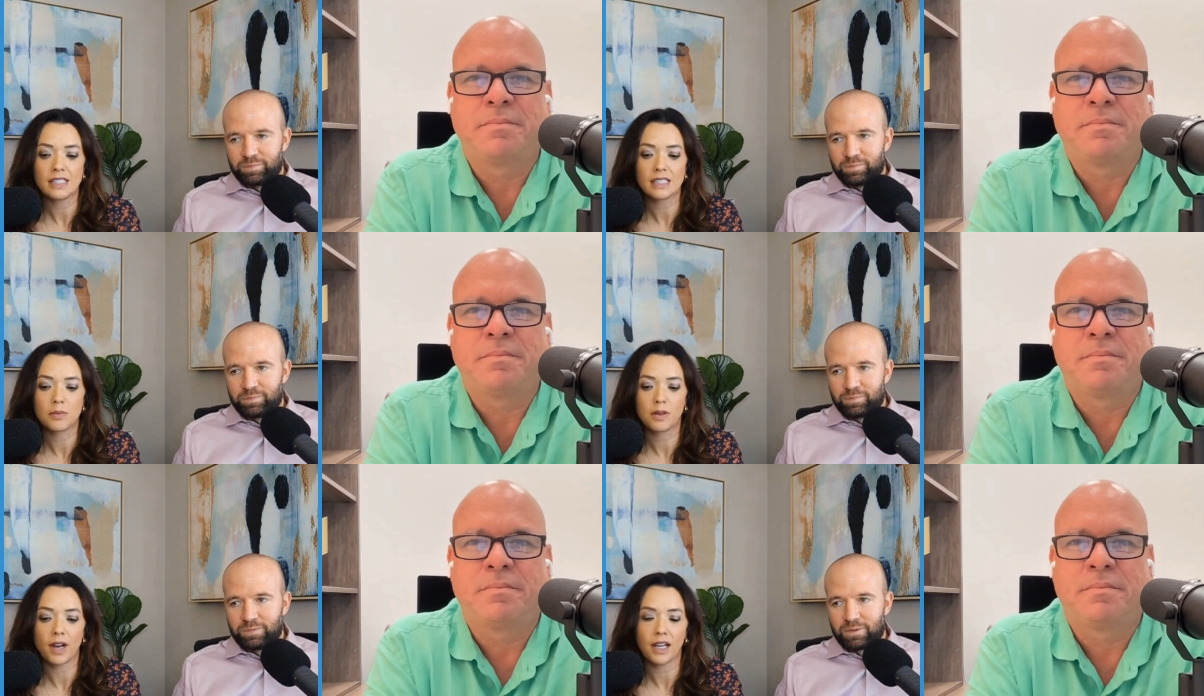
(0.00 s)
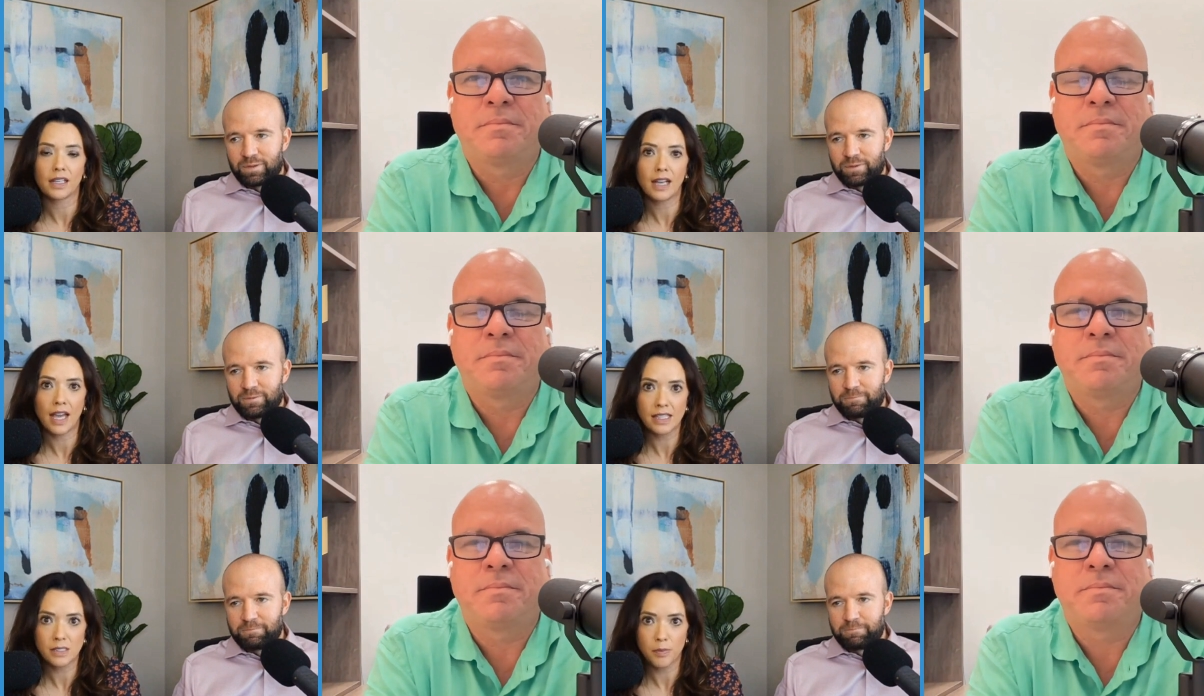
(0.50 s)
Speaker 1: has been
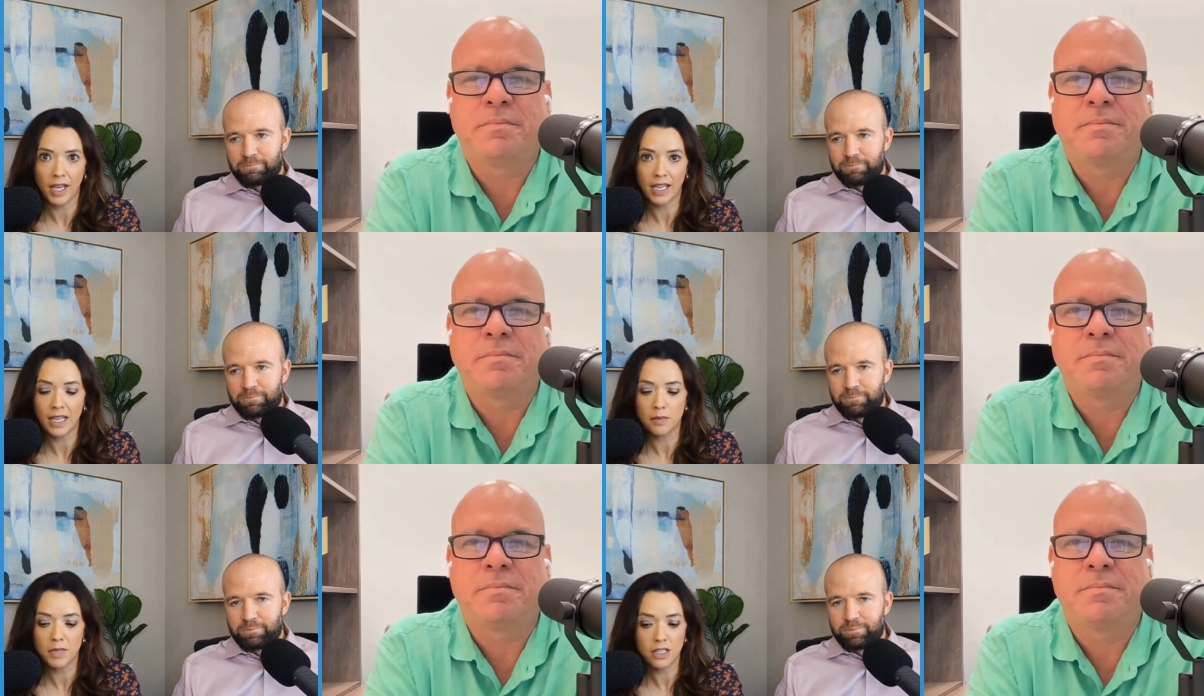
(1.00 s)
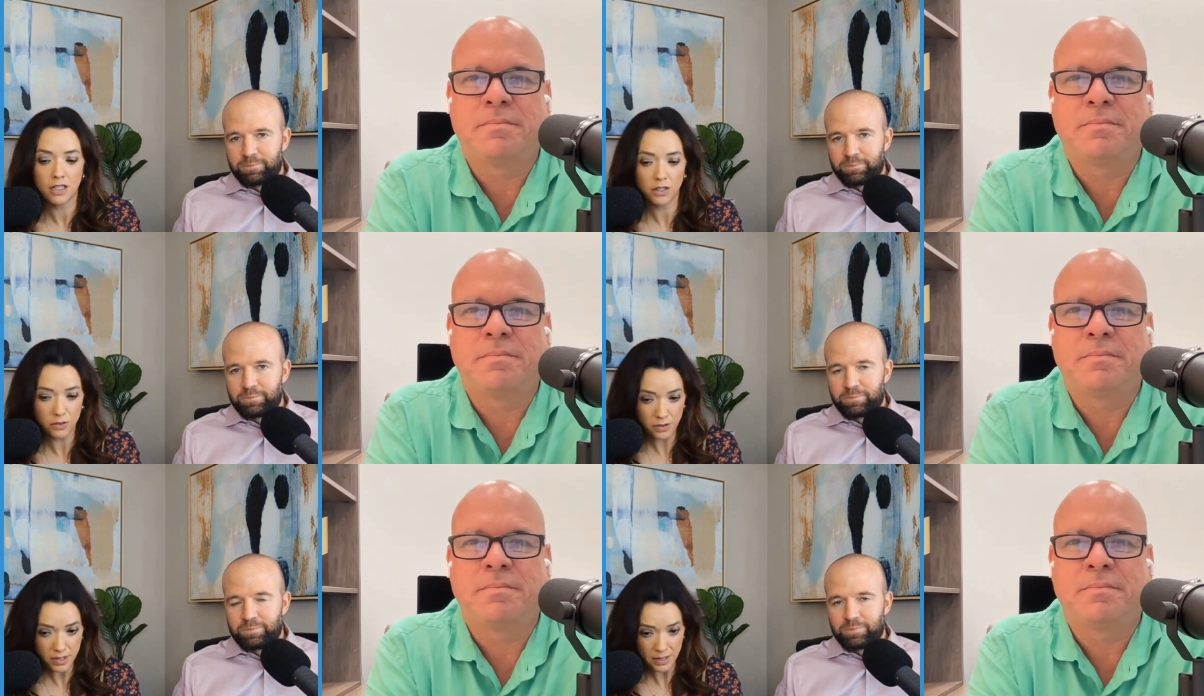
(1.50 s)
recognized by Inman
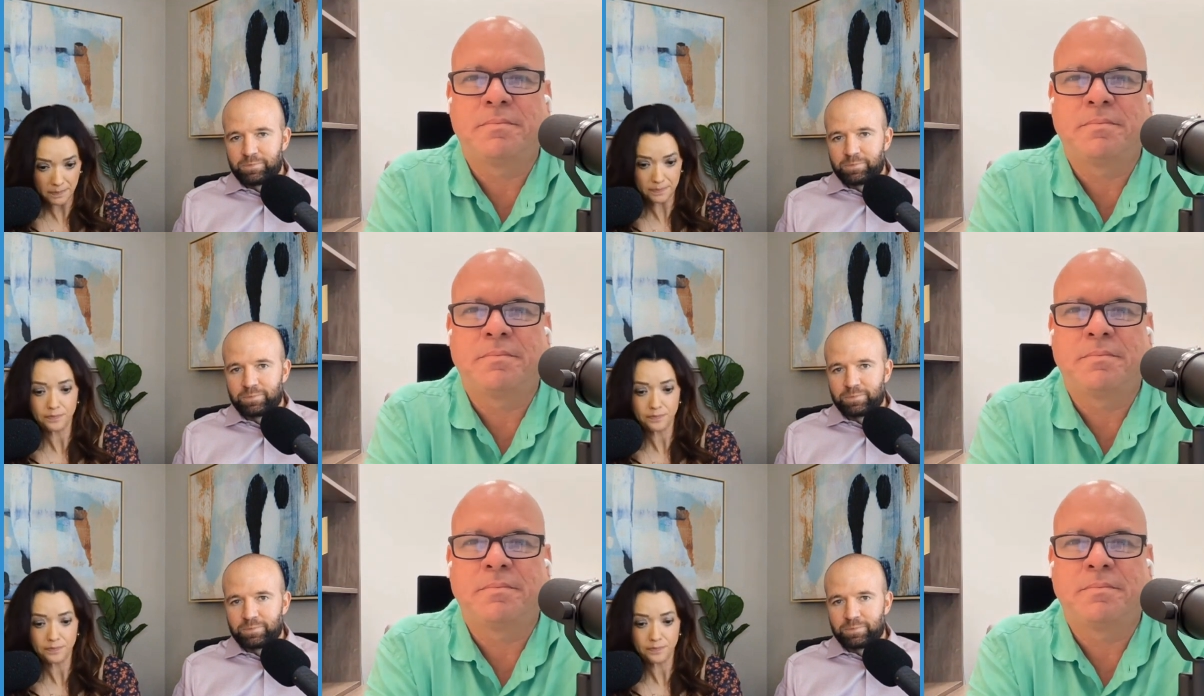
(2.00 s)
News,